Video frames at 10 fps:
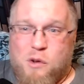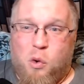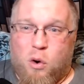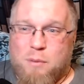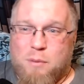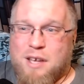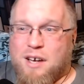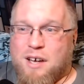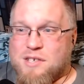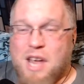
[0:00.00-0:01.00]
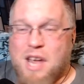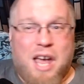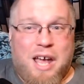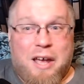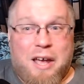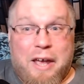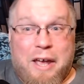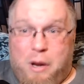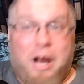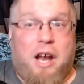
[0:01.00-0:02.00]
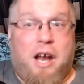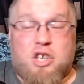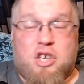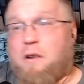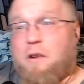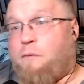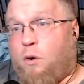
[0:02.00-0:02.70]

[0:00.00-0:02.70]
cool because we are actually getting